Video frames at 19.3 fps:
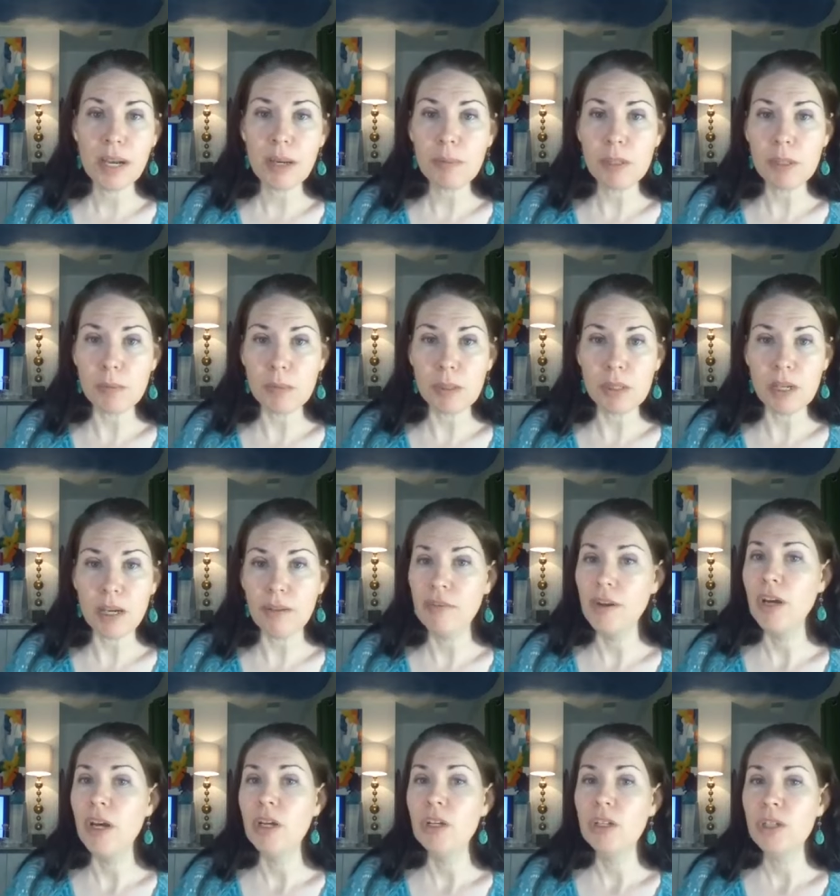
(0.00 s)
up some stuff,
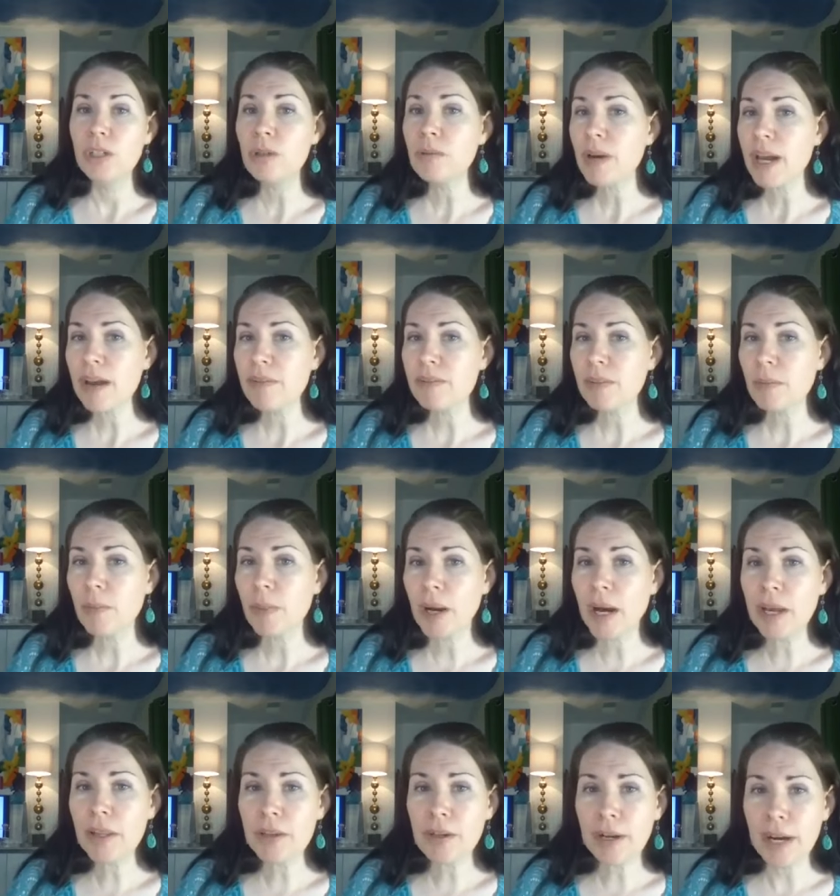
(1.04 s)
you don't have to
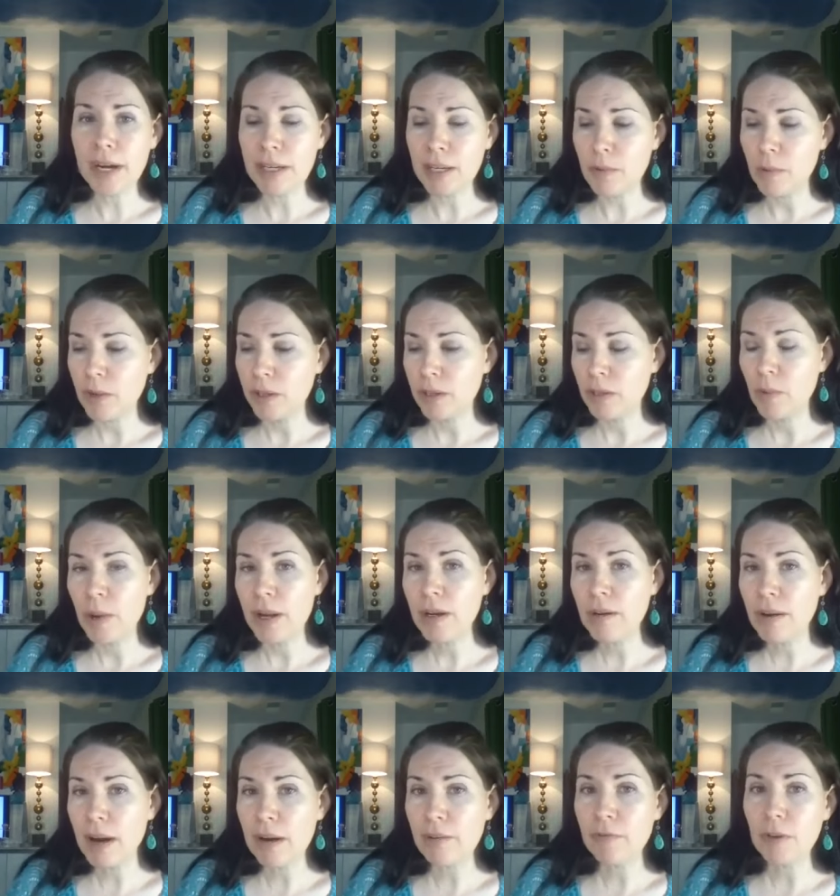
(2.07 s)
bother anyone and wait
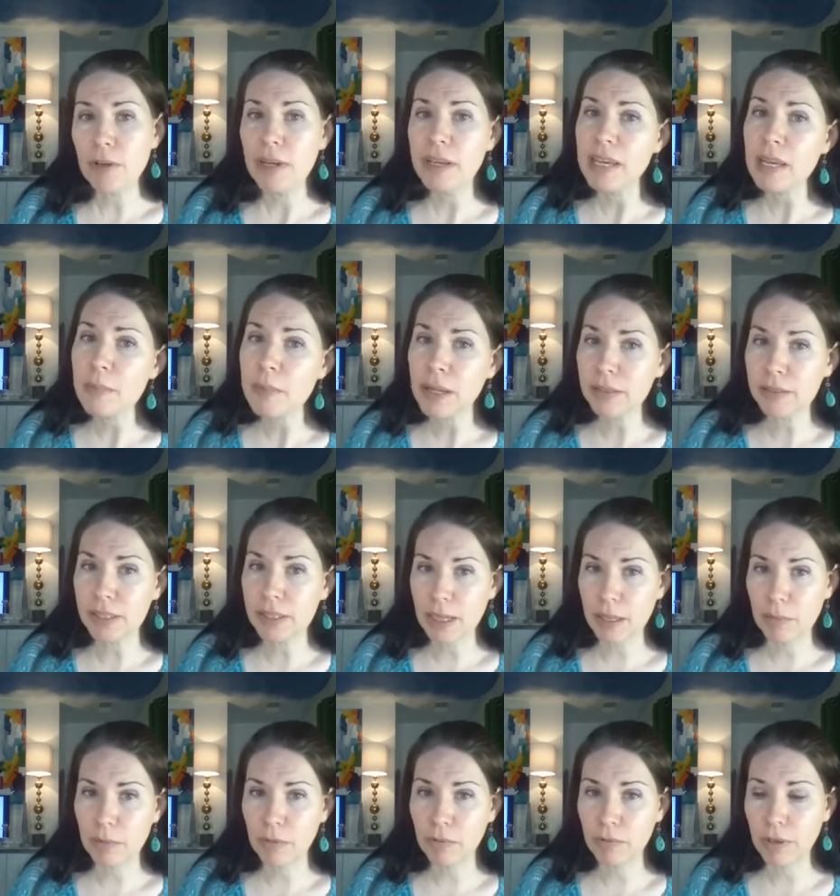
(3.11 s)
around for an email to
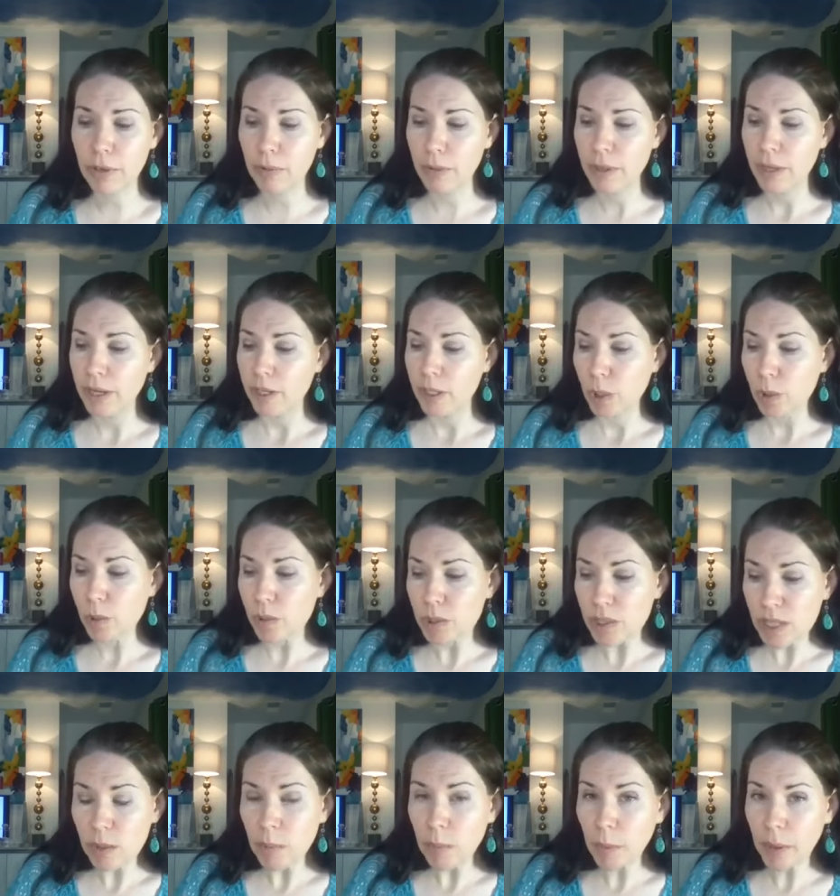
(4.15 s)
come through. You
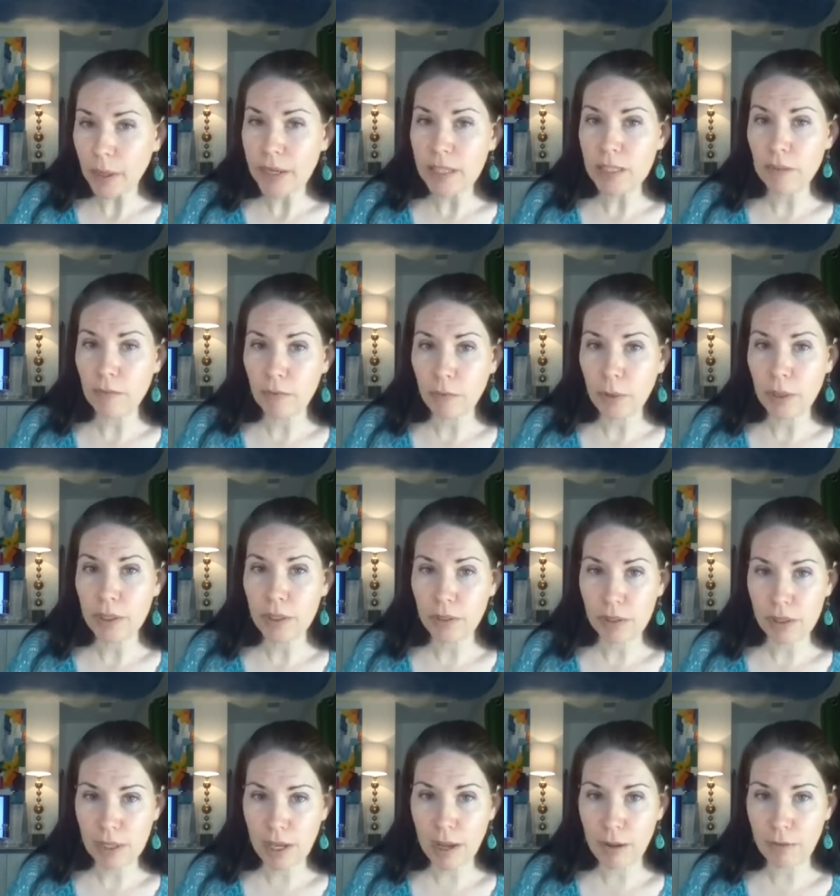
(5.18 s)
see the price for
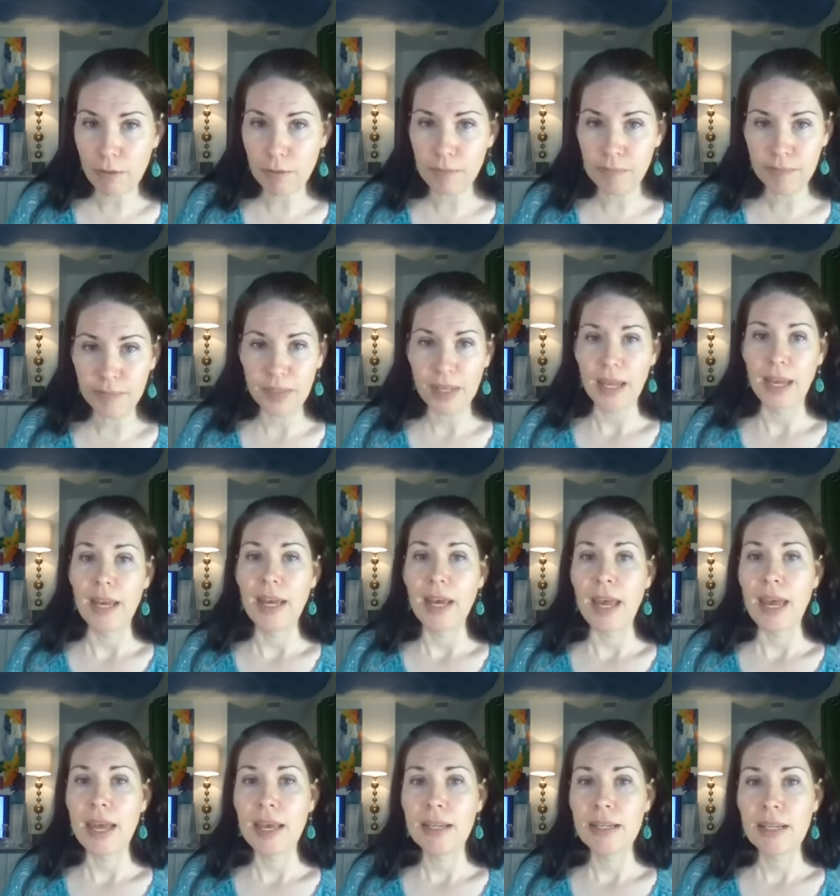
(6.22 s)
yourself.
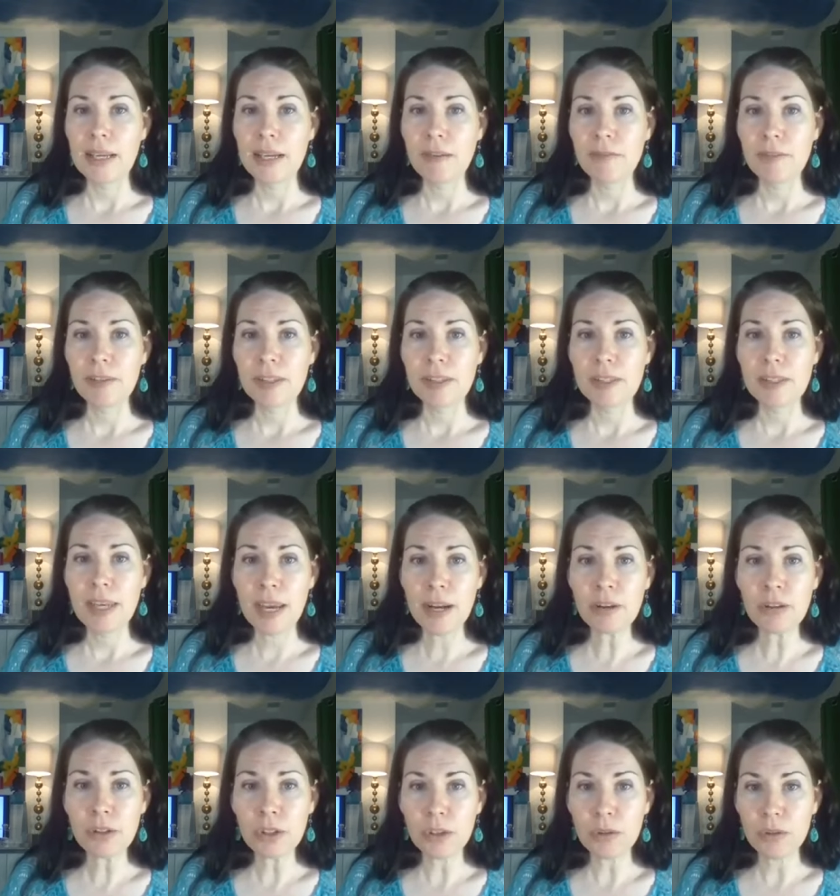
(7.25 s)
And if it
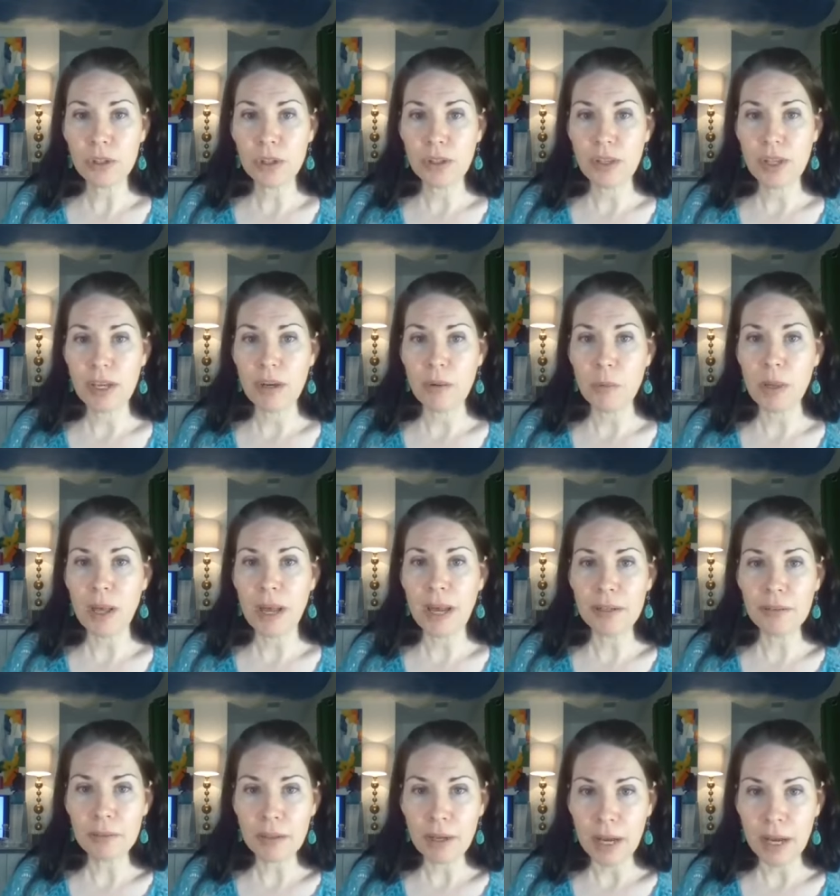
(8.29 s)
scares you to think, well, I
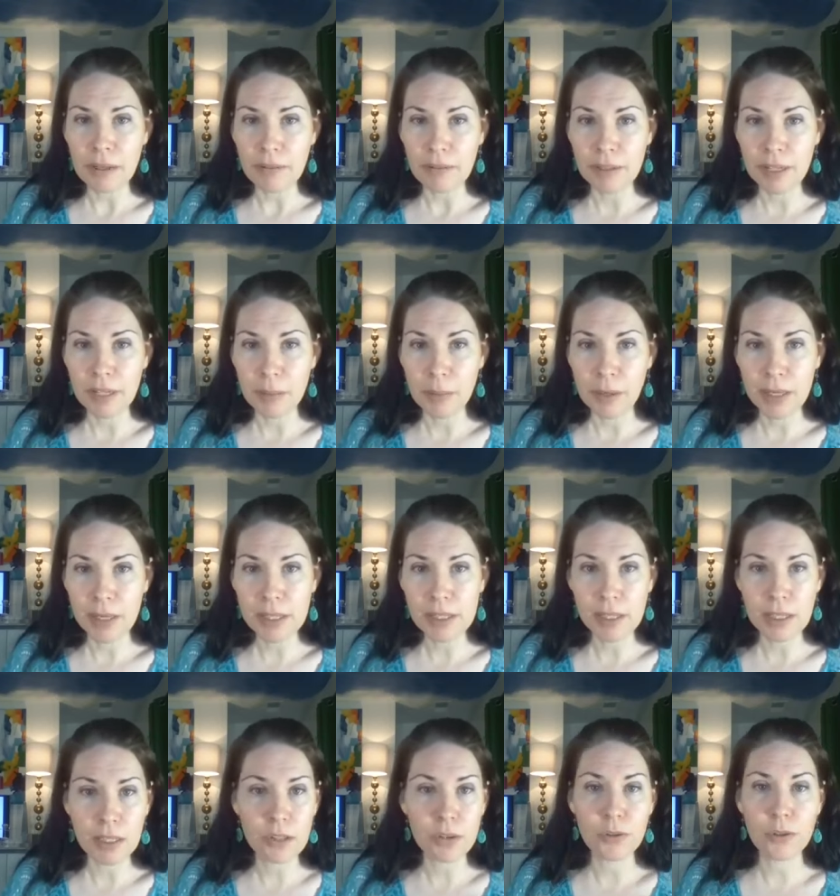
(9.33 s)
don't know how to read a price
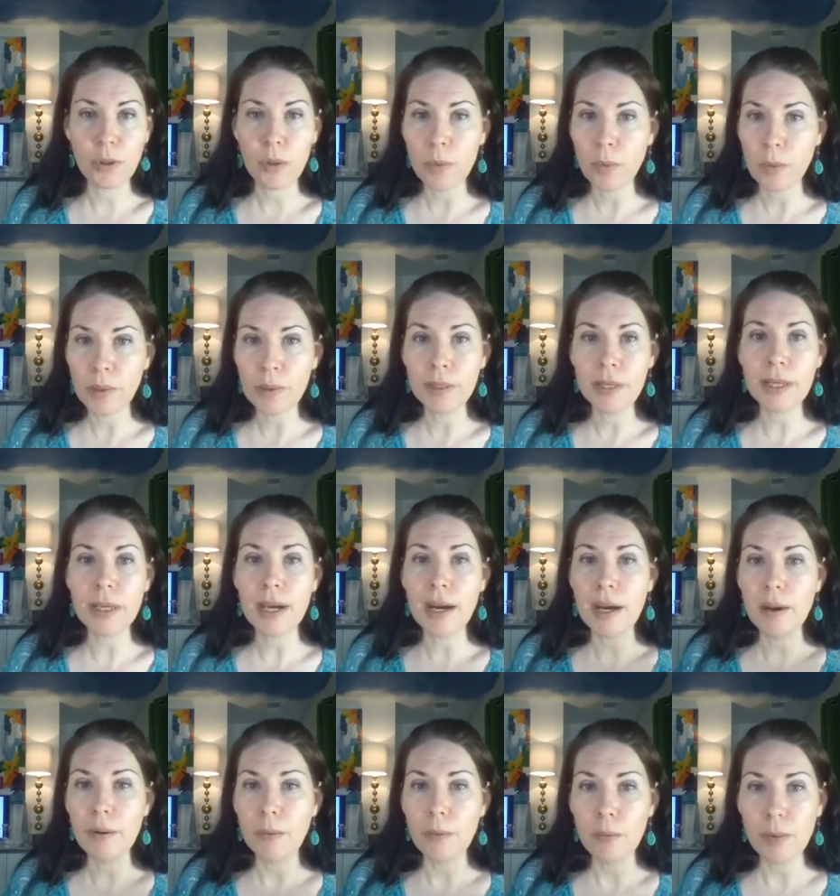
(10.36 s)
list, don't worry,
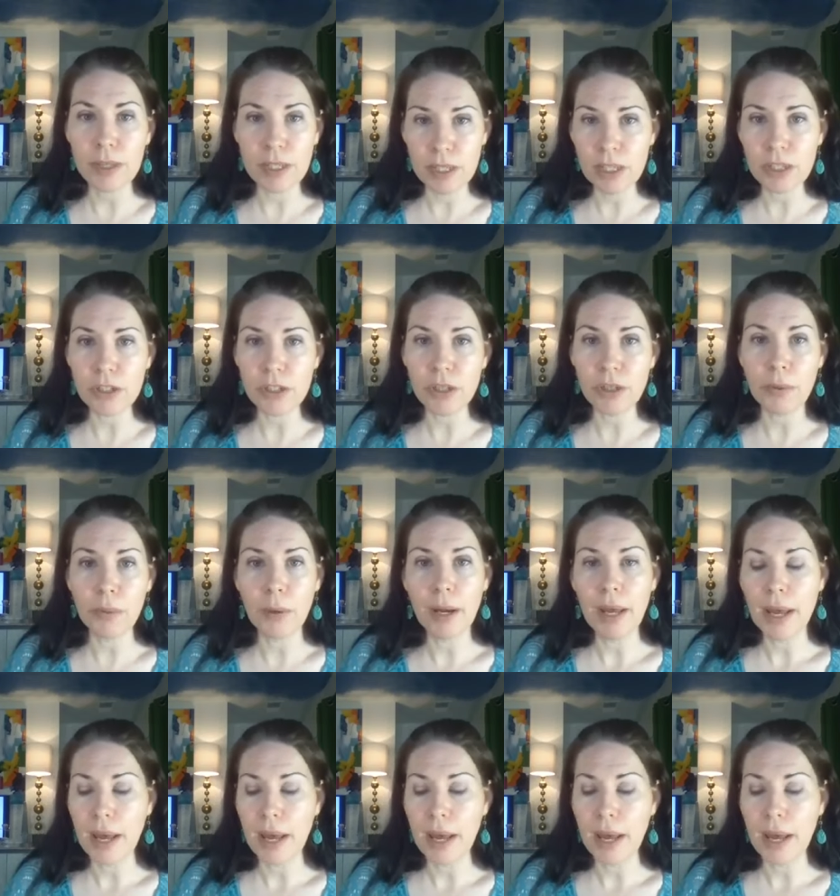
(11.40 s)
we teach you.